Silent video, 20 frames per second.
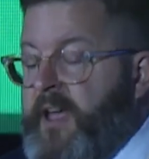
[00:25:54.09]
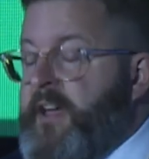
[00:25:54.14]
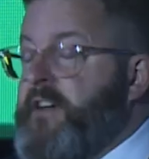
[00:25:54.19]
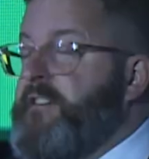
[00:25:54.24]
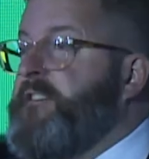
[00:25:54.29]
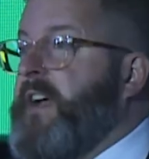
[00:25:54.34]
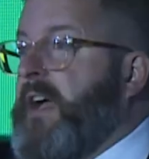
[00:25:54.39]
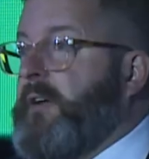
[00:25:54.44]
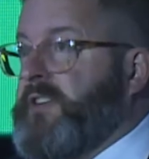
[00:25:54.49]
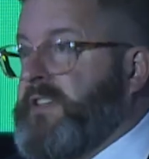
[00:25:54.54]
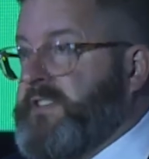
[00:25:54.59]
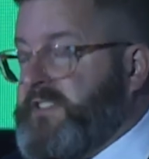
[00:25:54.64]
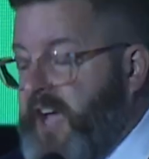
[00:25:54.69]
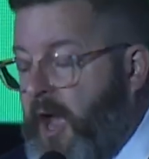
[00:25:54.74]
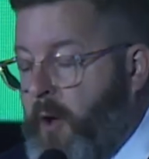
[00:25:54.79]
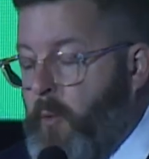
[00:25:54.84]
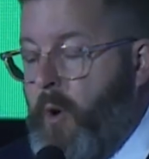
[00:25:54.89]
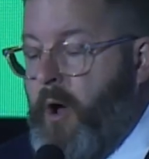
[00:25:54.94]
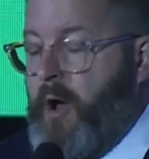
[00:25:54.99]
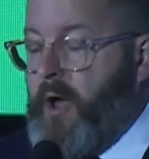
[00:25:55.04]
found in
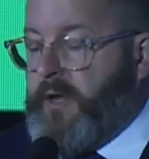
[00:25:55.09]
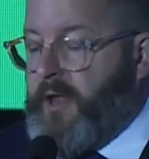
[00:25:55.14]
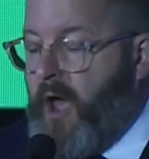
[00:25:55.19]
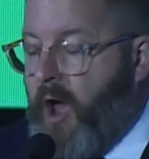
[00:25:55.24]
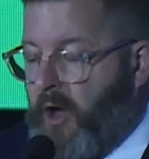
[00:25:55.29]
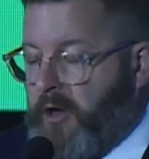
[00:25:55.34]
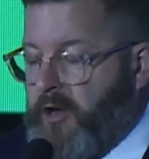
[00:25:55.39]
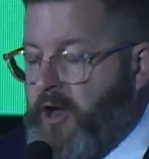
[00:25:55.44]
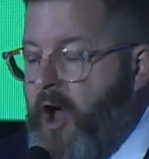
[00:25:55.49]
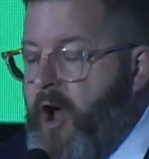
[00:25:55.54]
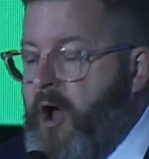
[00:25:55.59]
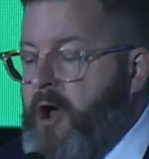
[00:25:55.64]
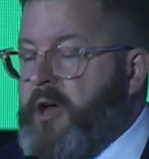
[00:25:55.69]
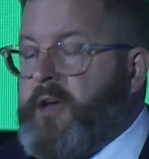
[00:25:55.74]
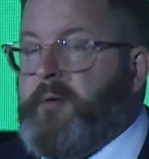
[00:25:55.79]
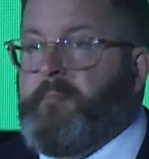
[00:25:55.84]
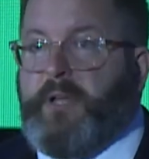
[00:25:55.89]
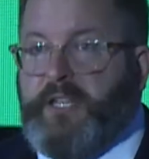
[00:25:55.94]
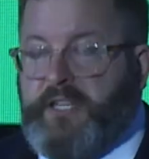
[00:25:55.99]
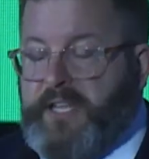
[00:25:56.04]
Taiwan, Hong
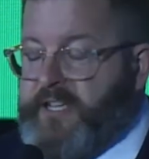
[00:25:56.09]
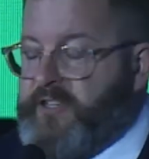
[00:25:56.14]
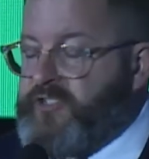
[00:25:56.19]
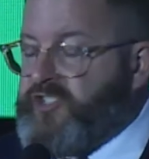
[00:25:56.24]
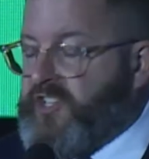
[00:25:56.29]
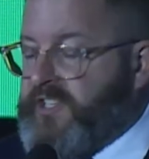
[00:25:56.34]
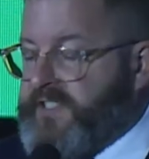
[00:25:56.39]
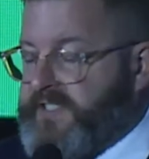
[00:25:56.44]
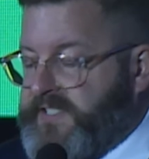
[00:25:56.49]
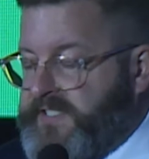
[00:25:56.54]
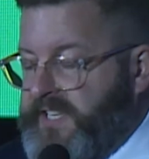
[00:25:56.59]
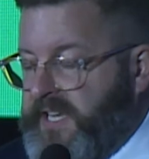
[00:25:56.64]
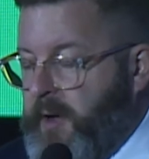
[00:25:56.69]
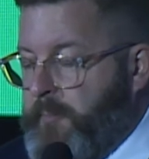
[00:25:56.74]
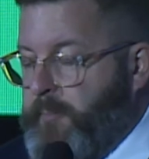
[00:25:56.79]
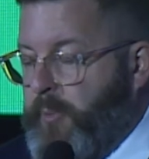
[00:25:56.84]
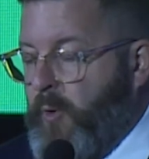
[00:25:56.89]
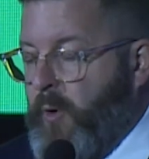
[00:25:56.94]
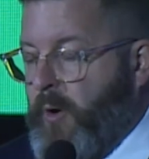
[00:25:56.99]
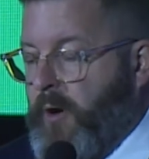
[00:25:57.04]
Kong, Malaysia,
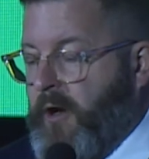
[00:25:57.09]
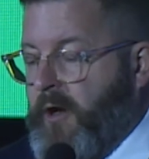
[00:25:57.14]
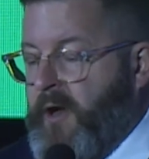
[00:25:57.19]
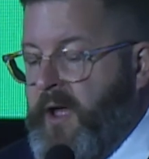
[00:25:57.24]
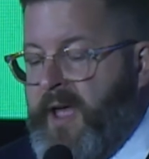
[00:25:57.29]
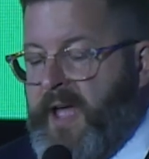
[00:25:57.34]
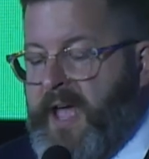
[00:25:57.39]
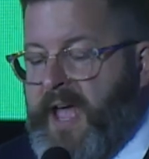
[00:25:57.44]
Singapore,